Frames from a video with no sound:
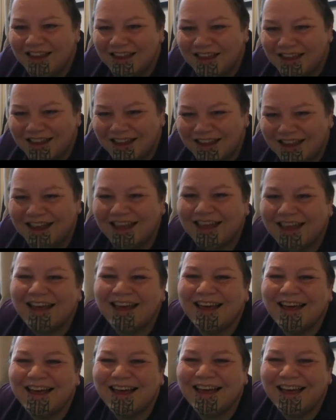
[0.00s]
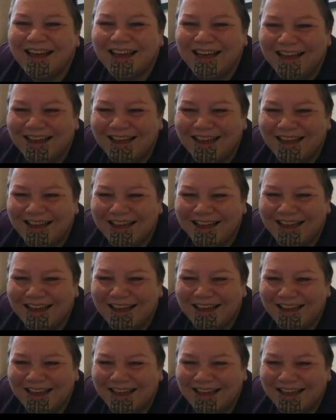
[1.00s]

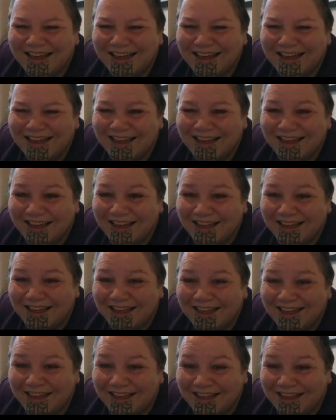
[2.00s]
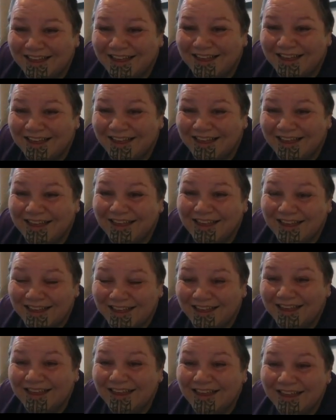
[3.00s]

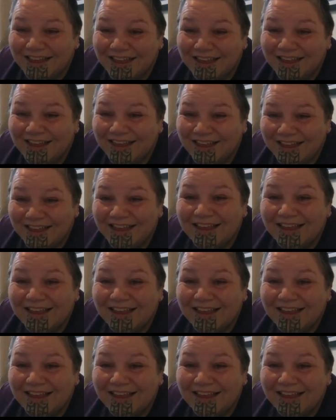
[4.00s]
[no speech]